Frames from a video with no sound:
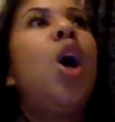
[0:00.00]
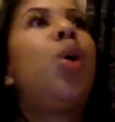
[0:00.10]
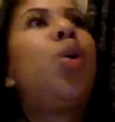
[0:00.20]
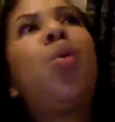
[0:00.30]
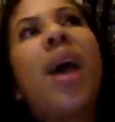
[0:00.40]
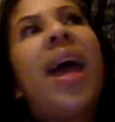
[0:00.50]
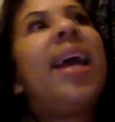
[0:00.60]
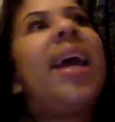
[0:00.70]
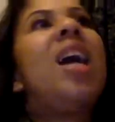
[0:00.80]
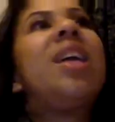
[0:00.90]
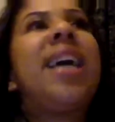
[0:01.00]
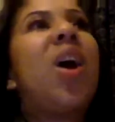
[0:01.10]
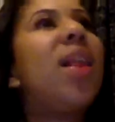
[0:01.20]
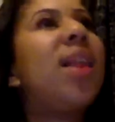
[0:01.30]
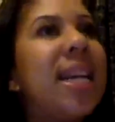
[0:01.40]
Google Hangouts, like
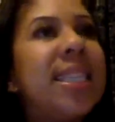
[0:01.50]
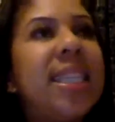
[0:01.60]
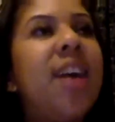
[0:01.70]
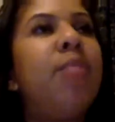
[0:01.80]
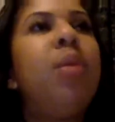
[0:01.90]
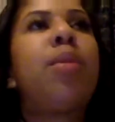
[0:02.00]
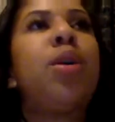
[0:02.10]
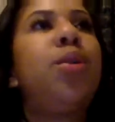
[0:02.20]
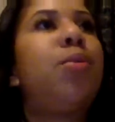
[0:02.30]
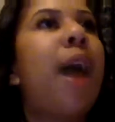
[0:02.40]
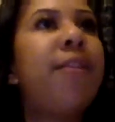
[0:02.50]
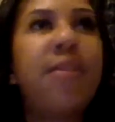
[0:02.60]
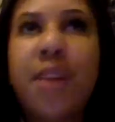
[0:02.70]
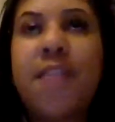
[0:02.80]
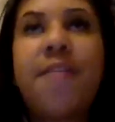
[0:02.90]
all of that stuff, people could do right
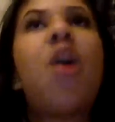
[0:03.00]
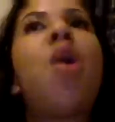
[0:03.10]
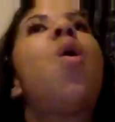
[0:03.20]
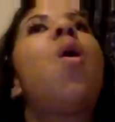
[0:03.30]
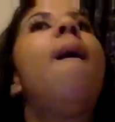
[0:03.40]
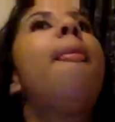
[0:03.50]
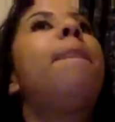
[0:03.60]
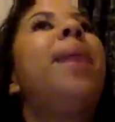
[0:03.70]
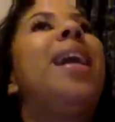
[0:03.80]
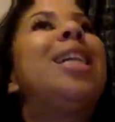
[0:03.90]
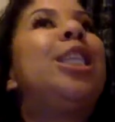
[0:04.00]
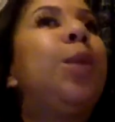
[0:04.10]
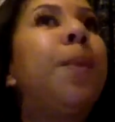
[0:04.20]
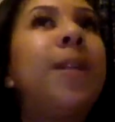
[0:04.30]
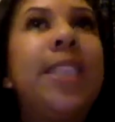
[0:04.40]
from their phone, made it
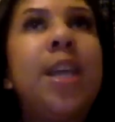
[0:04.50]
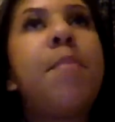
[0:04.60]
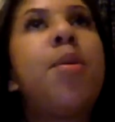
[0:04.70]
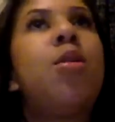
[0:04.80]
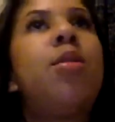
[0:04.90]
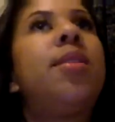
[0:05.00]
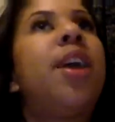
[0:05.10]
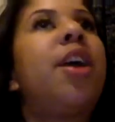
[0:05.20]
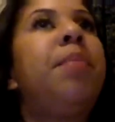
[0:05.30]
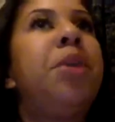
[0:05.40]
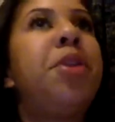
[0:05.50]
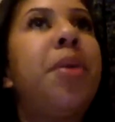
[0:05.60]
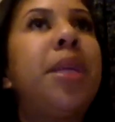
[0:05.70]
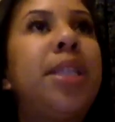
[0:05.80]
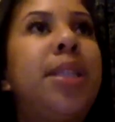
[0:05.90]
super simple so there could be no
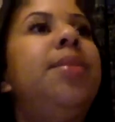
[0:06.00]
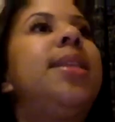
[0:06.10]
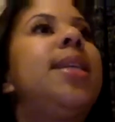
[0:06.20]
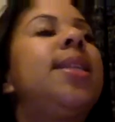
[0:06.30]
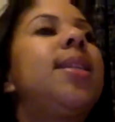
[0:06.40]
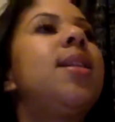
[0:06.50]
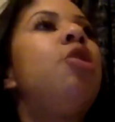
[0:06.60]
excuses.